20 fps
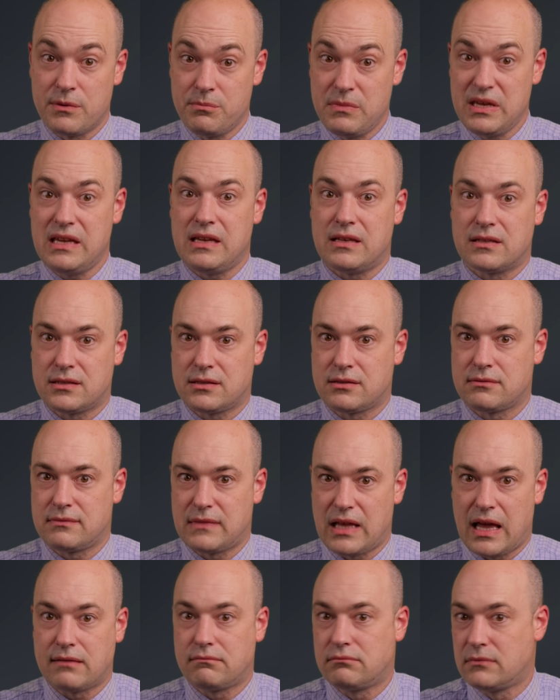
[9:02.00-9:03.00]
the means
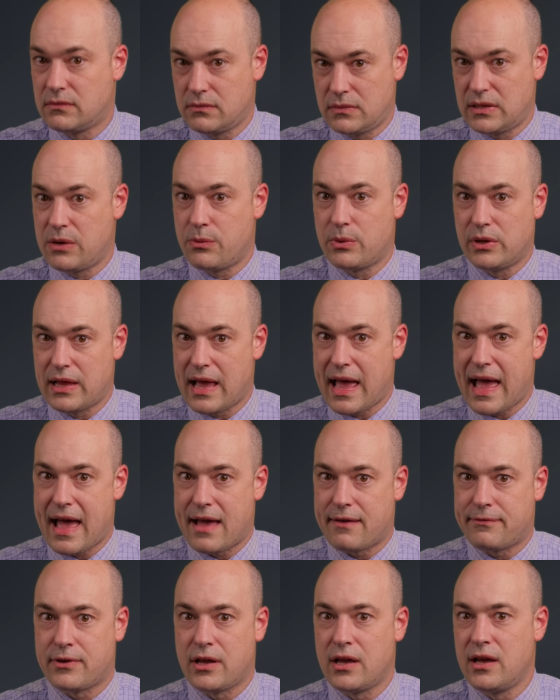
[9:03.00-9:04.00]
that they will
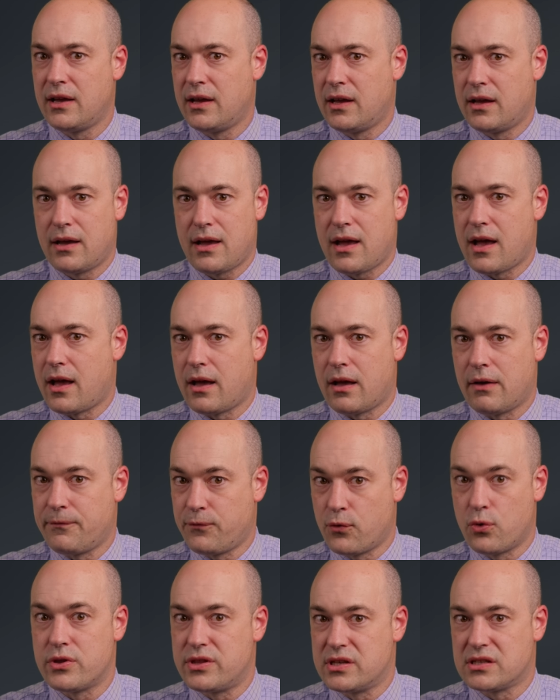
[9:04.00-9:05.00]
have
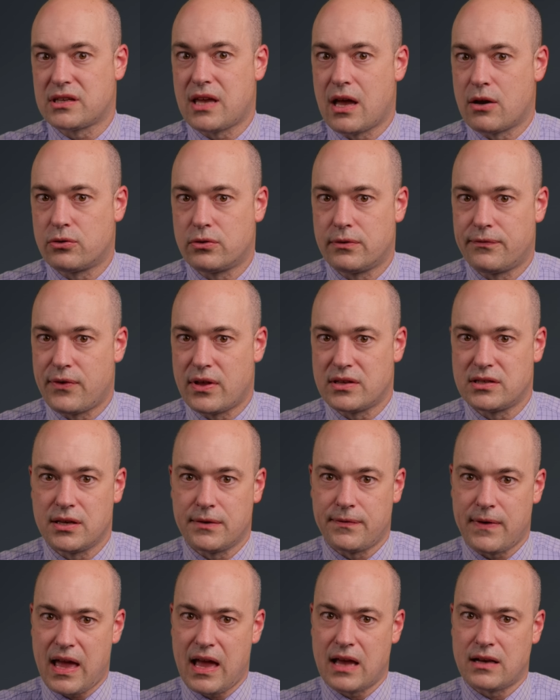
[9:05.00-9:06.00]
for this
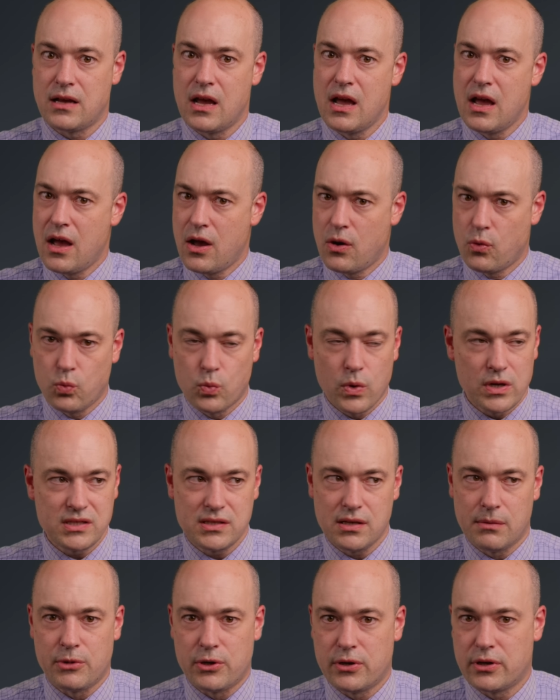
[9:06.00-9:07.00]
counteroffensive. And
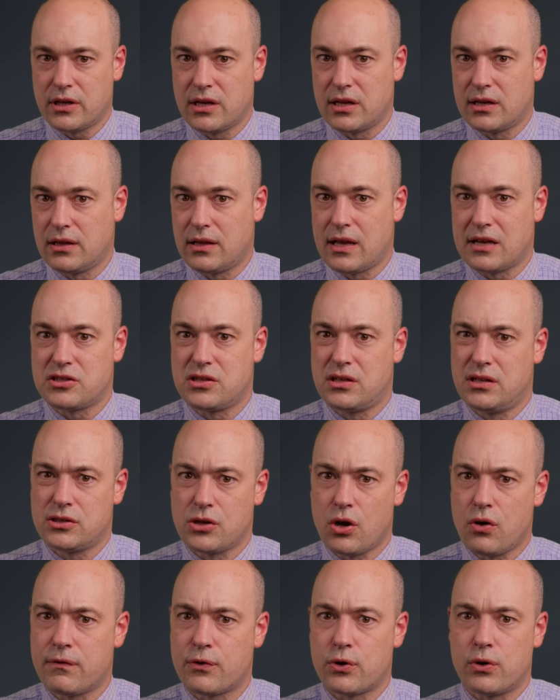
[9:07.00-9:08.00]
once the American election is
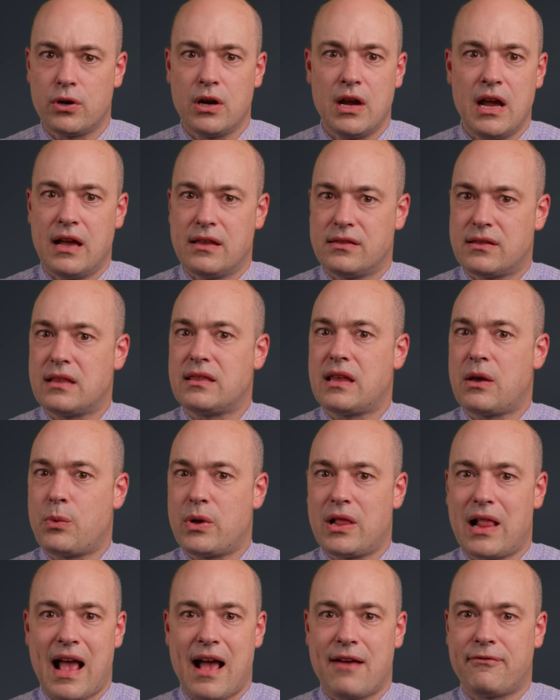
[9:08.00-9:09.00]
over, then they
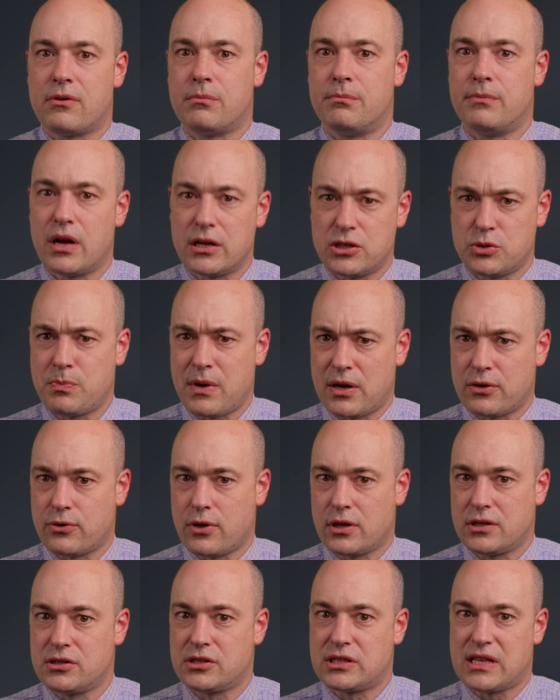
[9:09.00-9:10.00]
will have a much
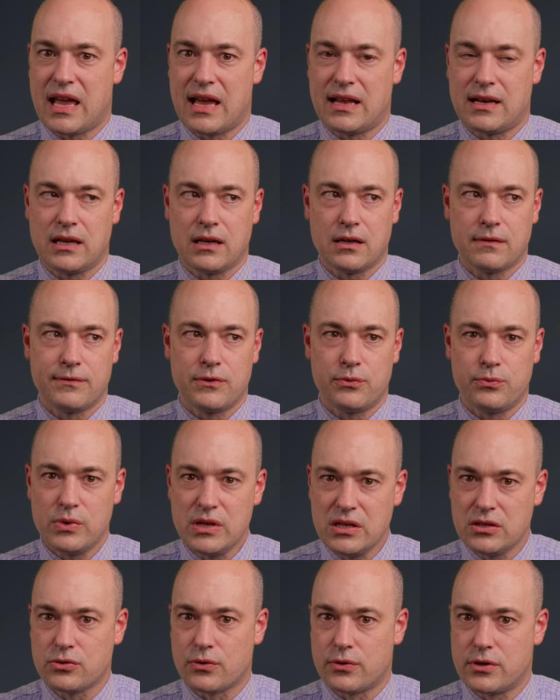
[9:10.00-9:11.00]
better understanding of the
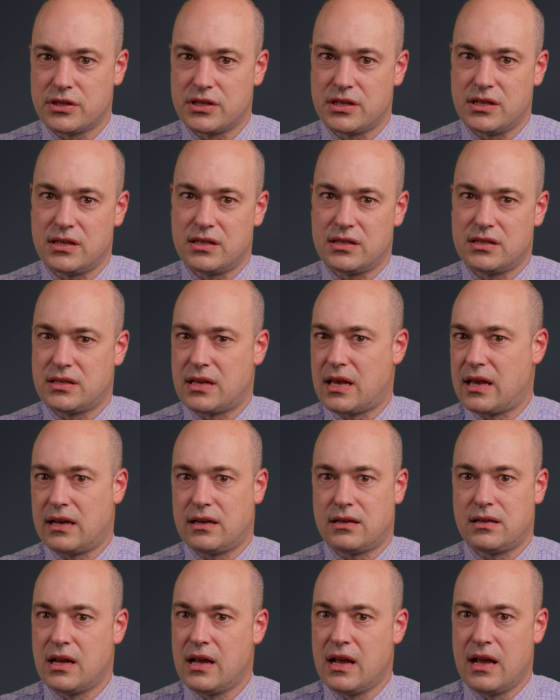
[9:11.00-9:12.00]
resources
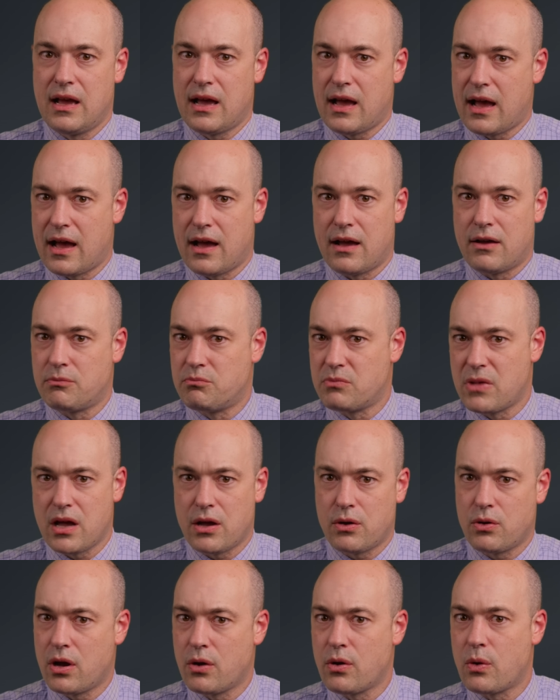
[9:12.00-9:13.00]
and
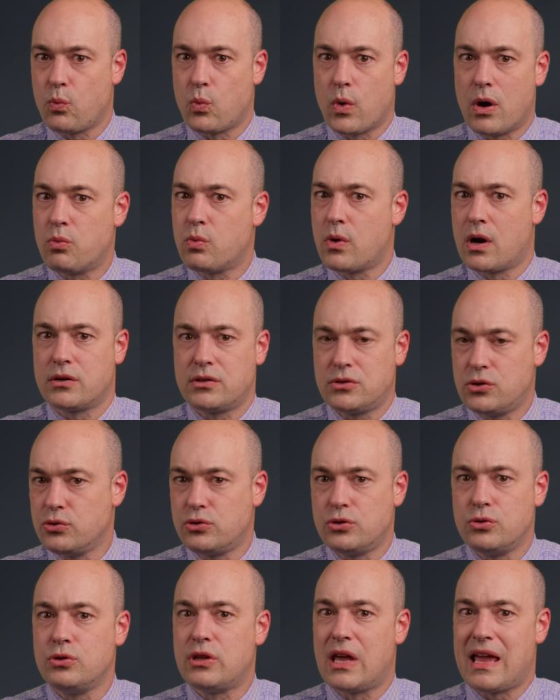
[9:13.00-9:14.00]
what
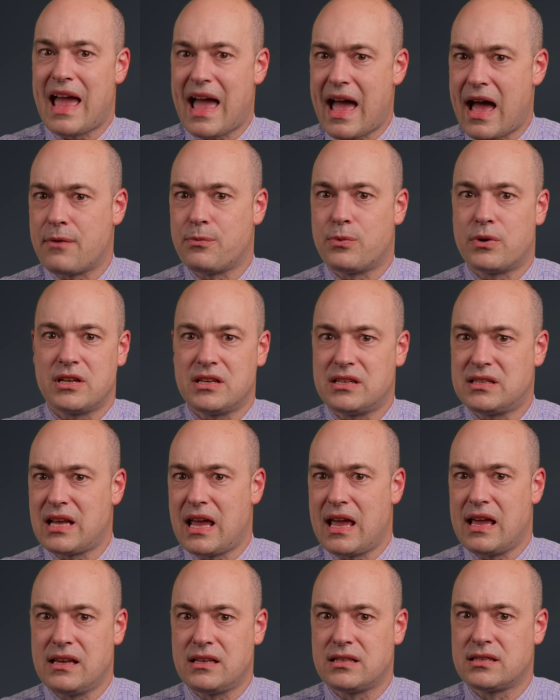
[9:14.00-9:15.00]
do they have what it
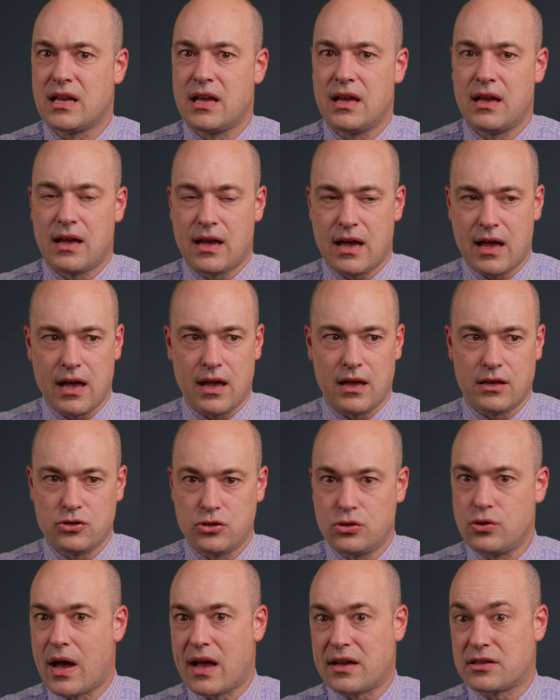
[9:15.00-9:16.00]
takes
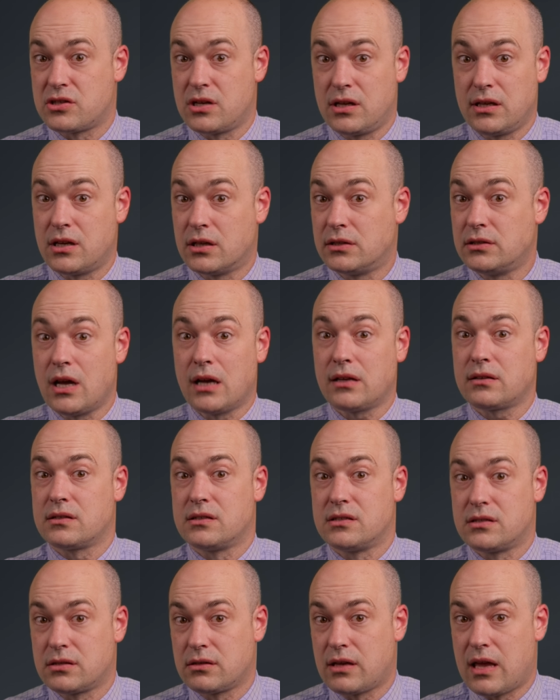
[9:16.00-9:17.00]
to actually conduct
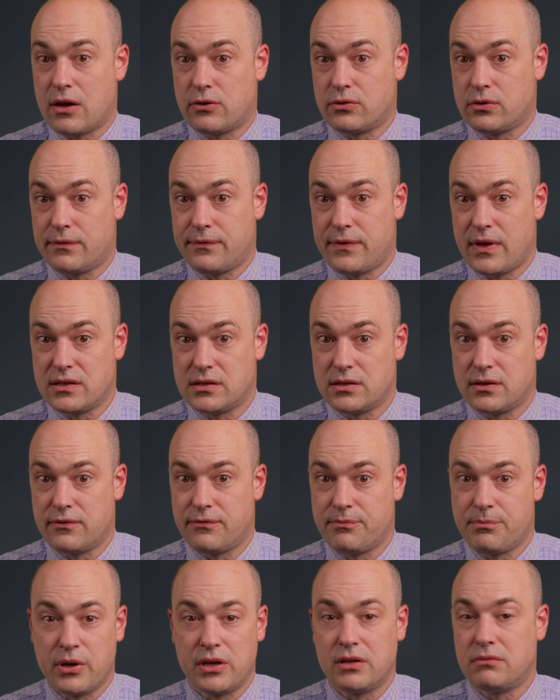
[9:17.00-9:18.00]
this
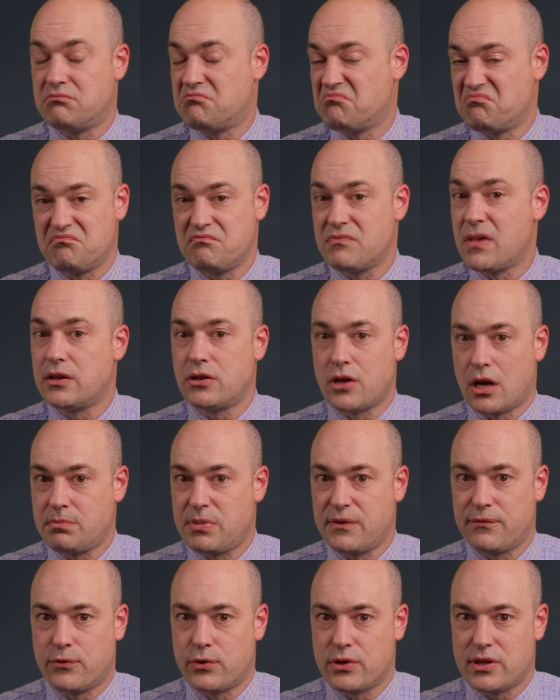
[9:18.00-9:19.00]
counteroffensive, but not
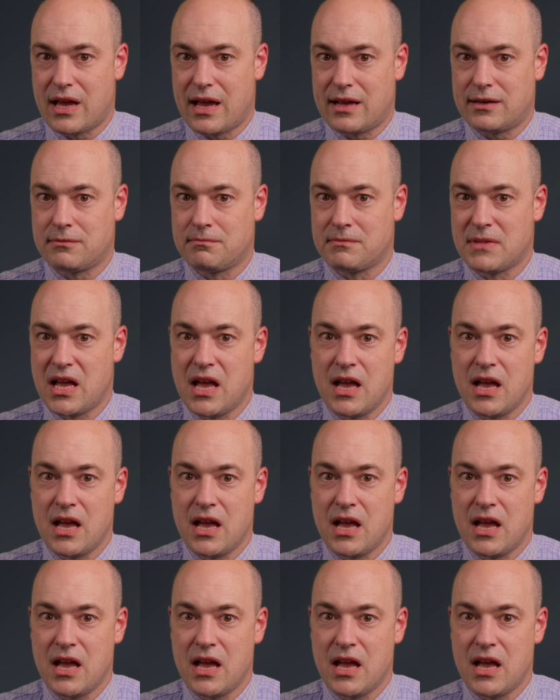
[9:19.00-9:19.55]
before that.